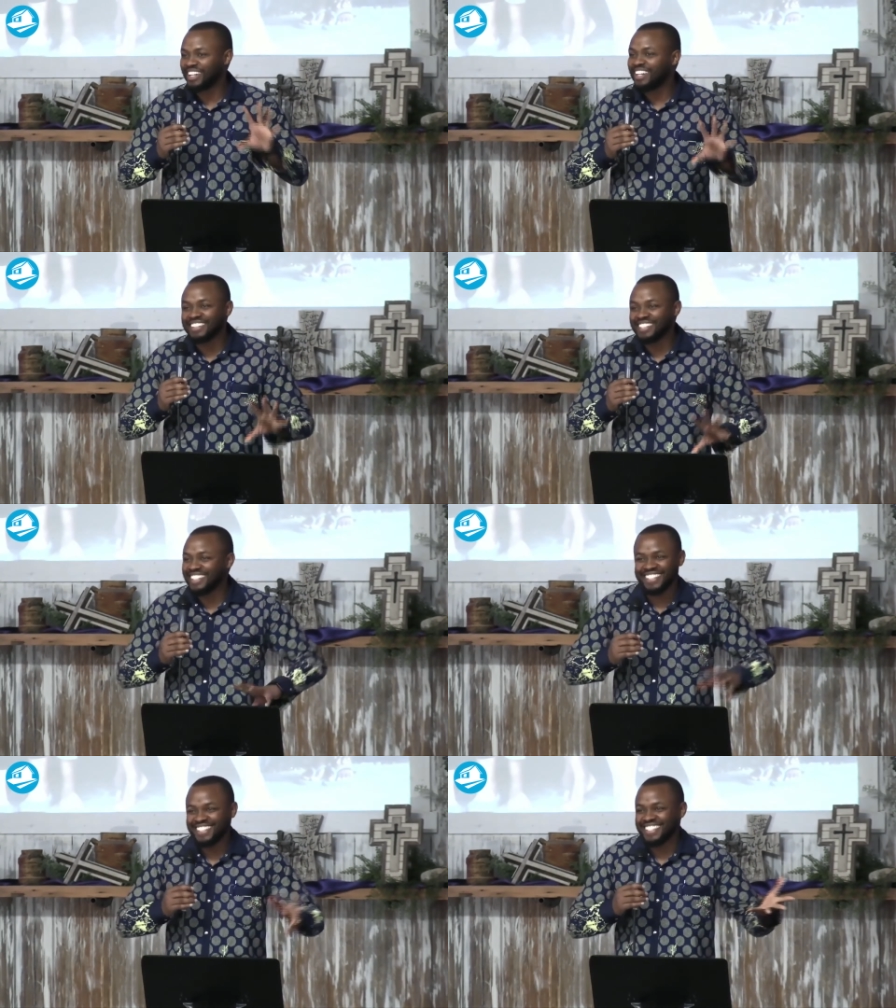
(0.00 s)

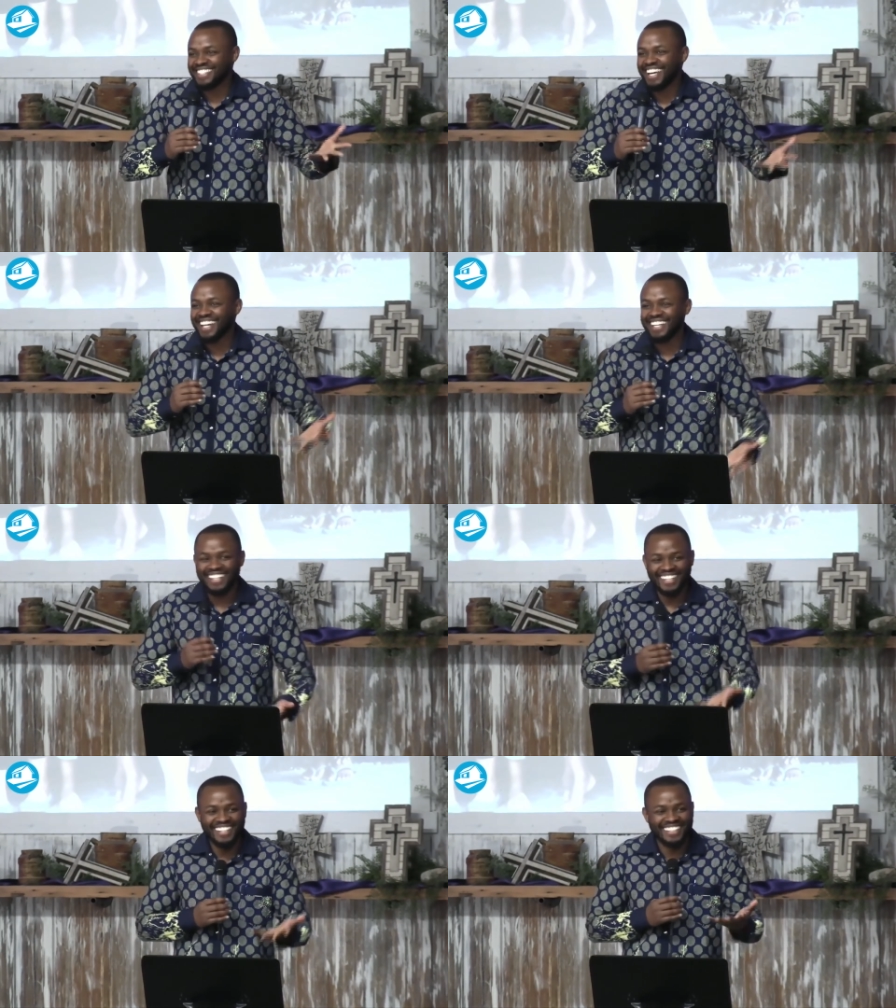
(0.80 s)
it's just salad
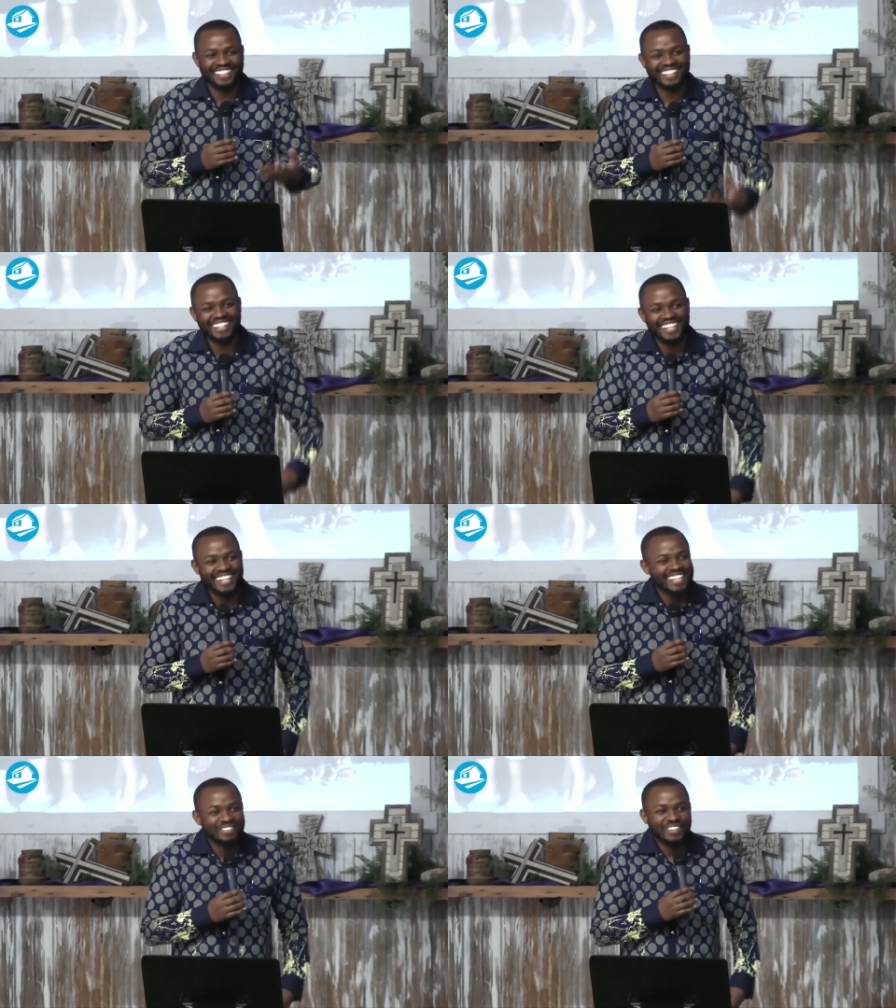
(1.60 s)
to eat.
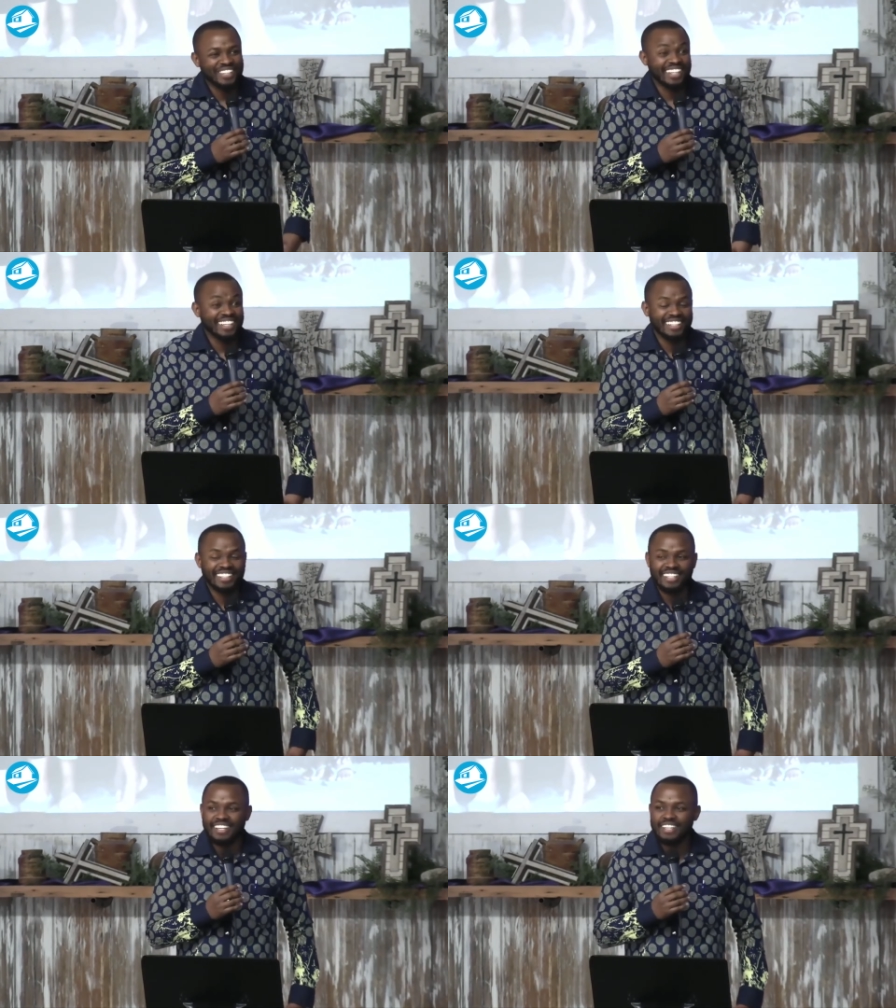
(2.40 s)
He won't eat.
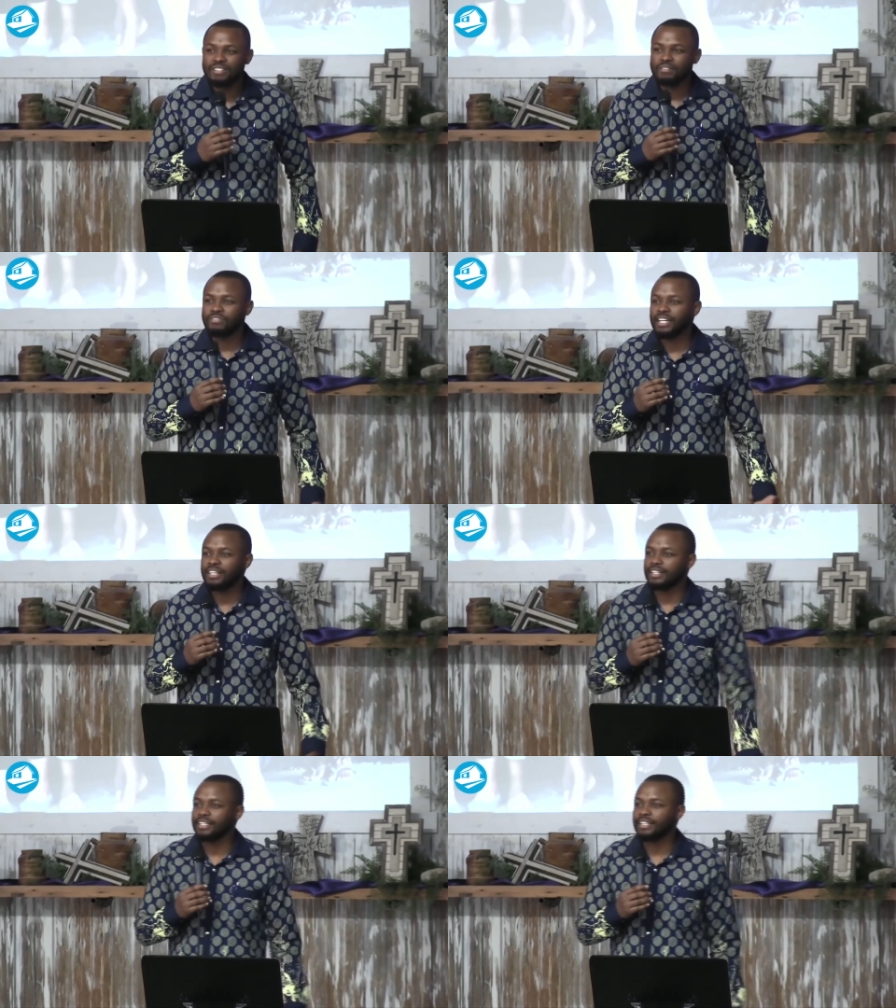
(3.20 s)
So
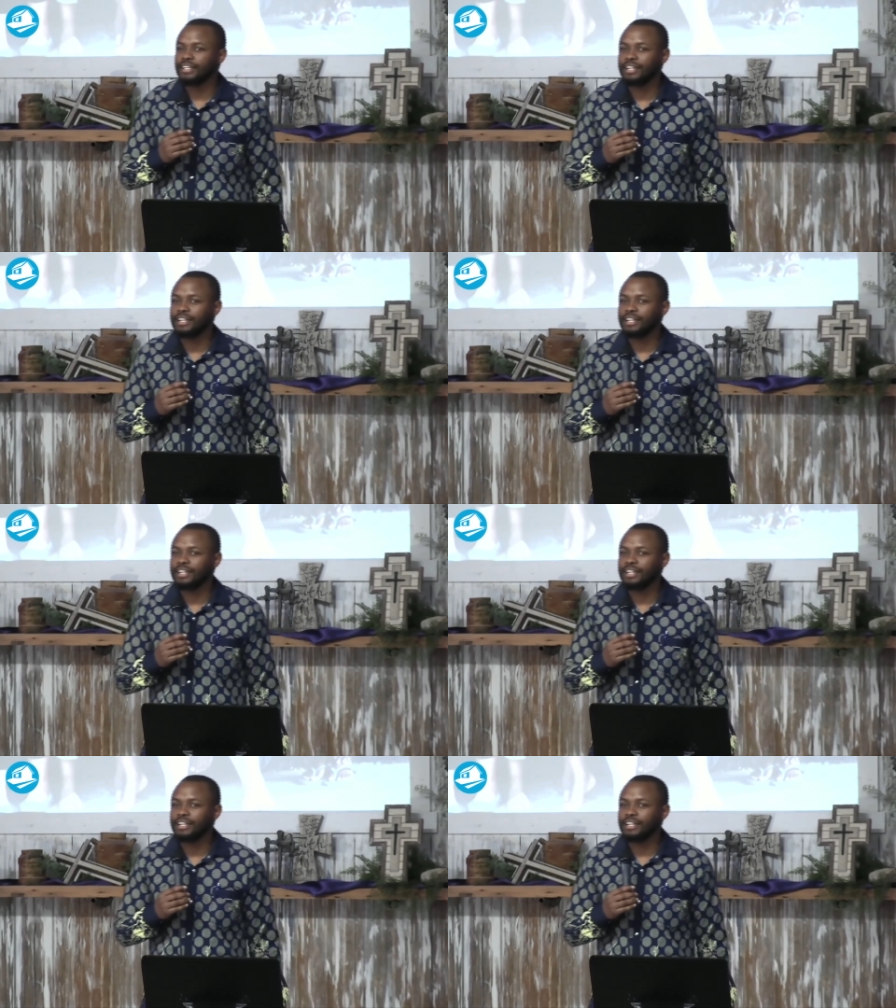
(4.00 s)
finally,